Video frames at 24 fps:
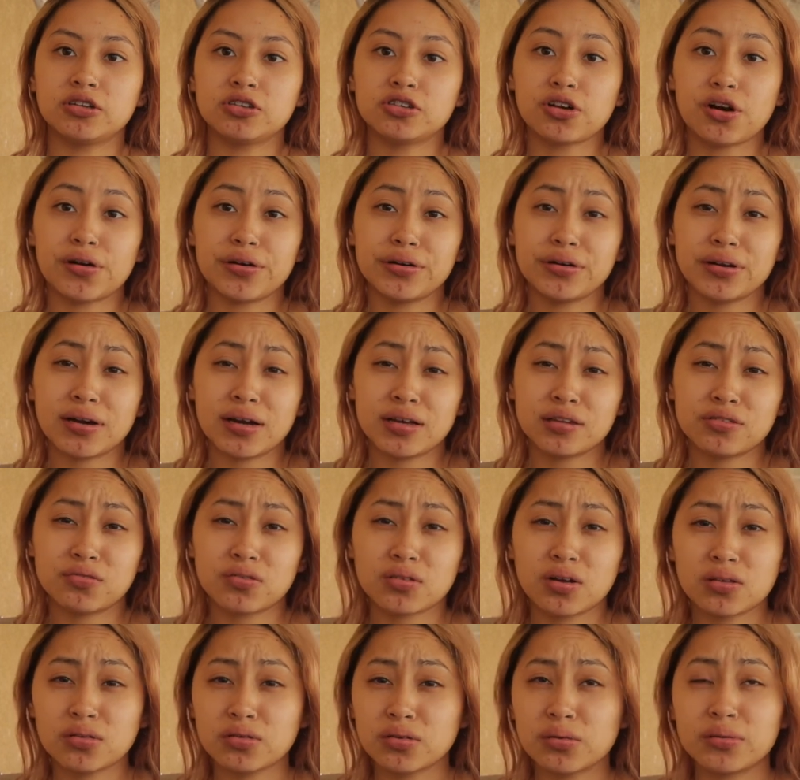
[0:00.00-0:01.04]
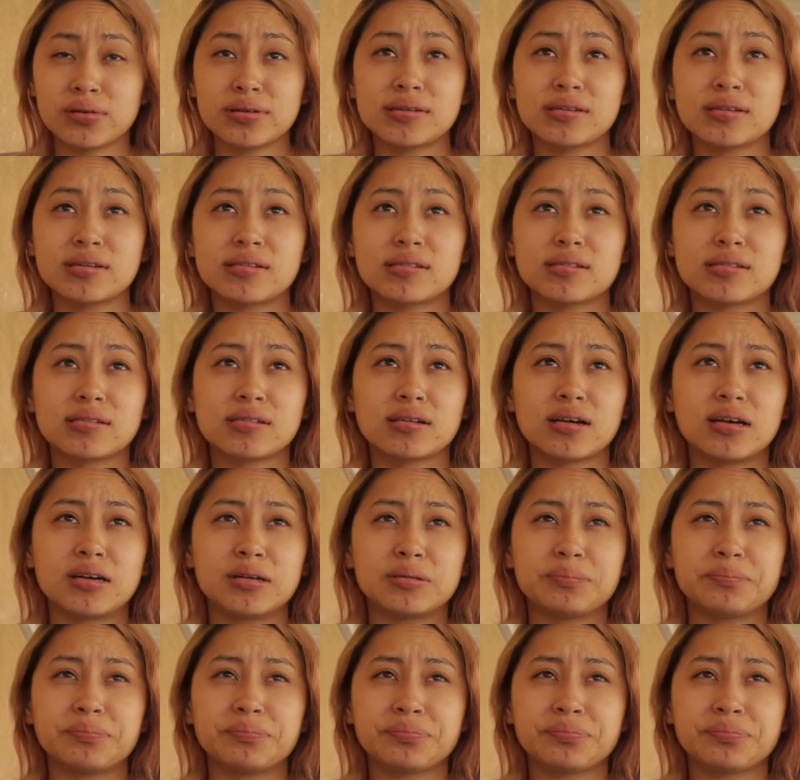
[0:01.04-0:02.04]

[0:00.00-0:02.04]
sorry you guys for all the noises. Um,